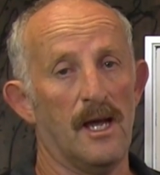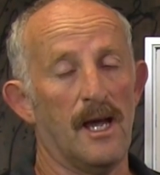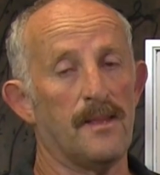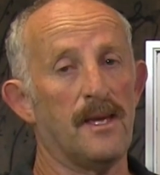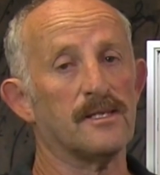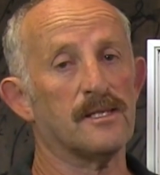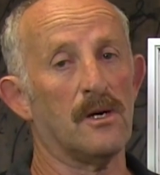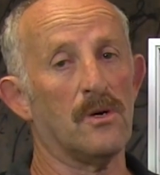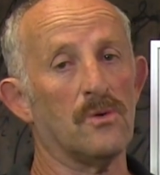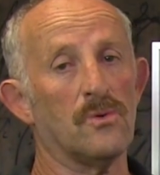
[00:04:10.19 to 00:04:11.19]
And that's a
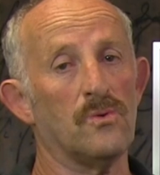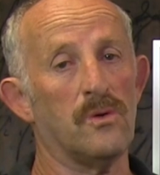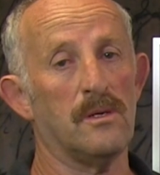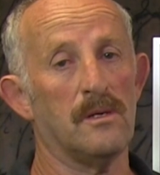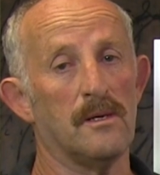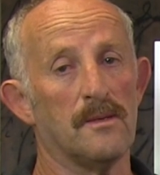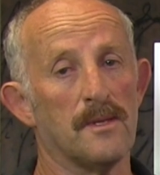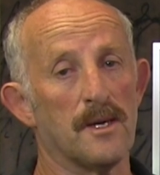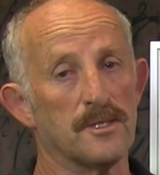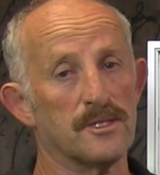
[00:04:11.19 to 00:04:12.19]
whole
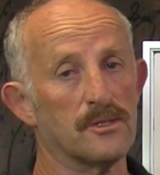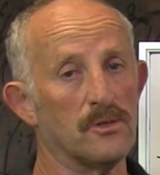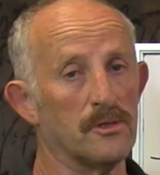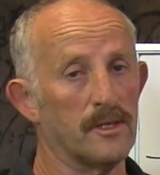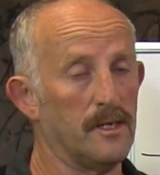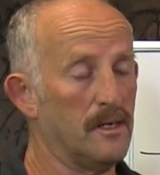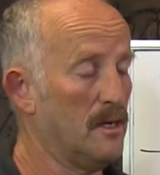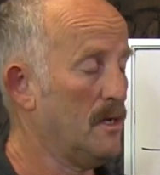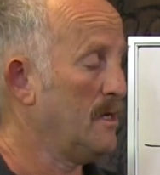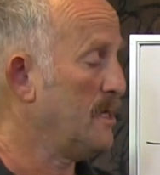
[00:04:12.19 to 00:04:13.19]
other story
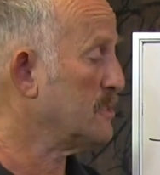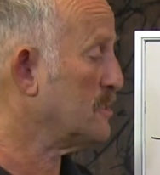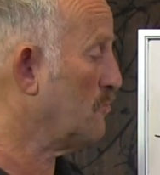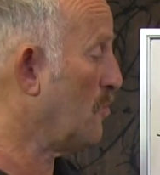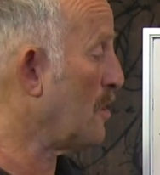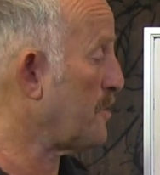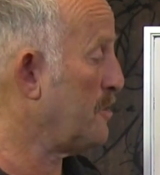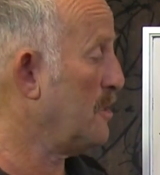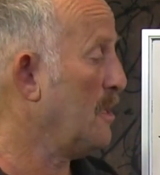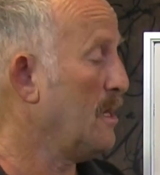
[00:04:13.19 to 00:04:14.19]
as to
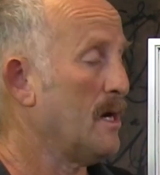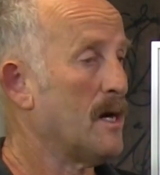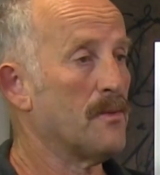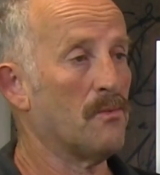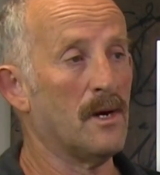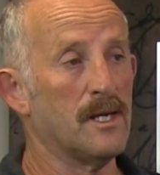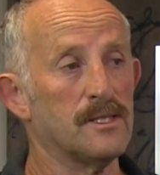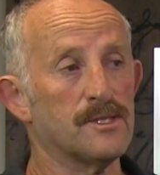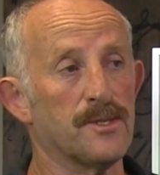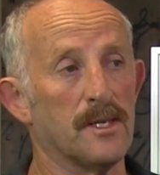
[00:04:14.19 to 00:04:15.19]
what are the
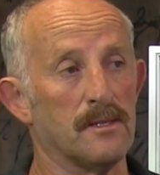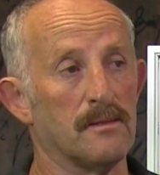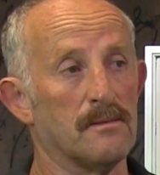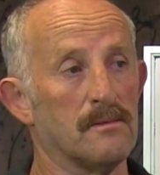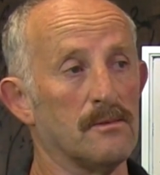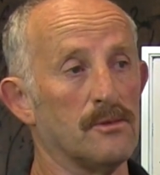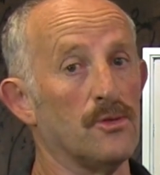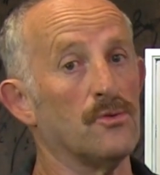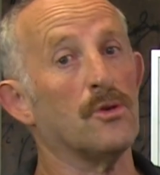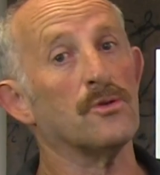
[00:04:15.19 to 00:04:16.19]
ways that
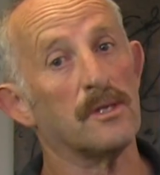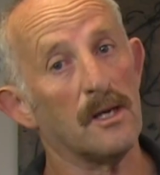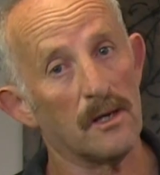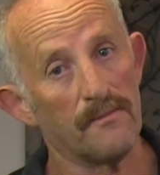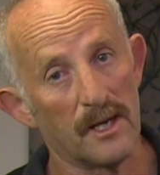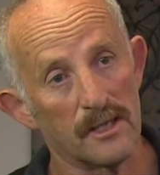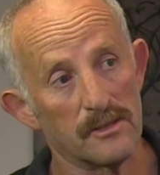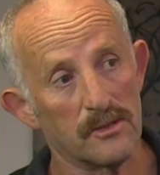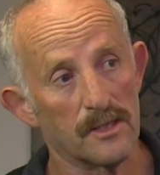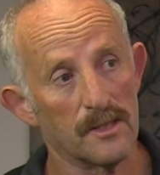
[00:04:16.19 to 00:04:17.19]
you could go about
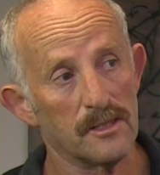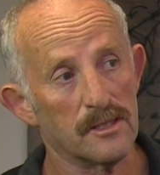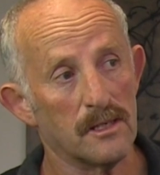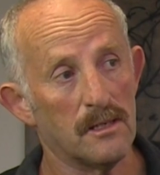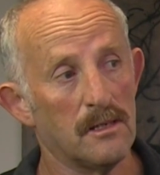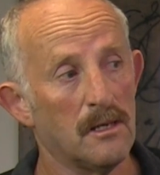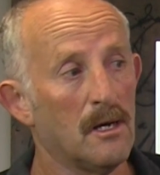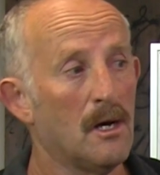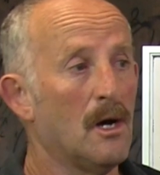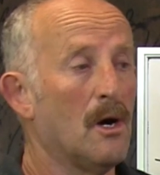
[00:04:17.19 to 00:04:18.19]
doing this,
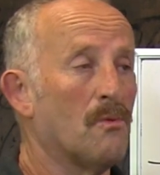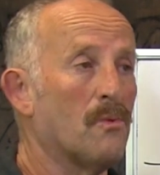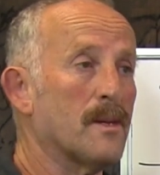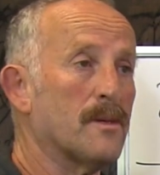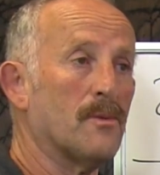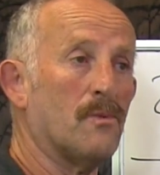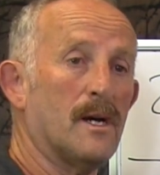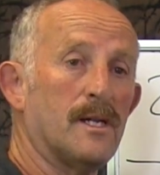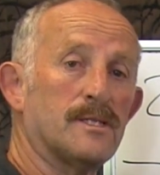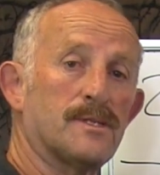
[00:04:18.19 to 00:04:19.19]
what are the
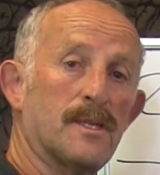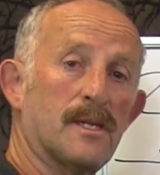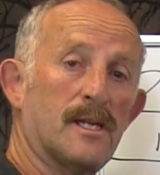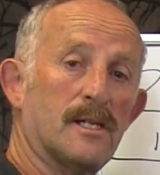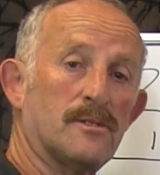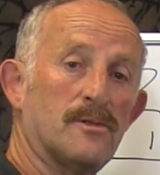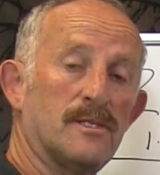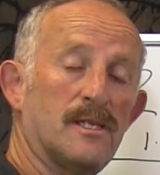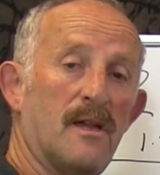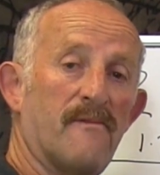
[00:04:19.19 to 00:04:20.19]
ways that the
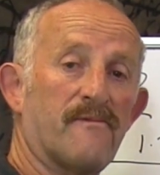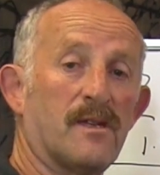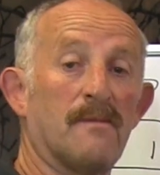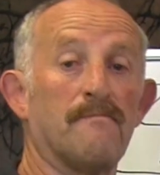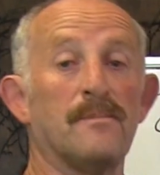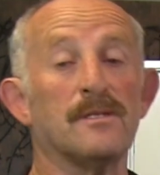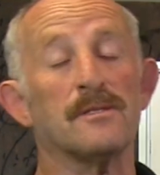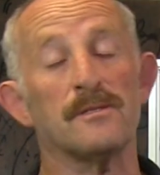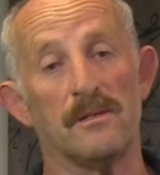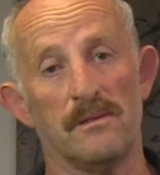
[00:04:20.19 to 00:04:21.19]
countries have
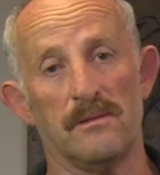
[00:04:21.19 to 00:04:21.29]
committed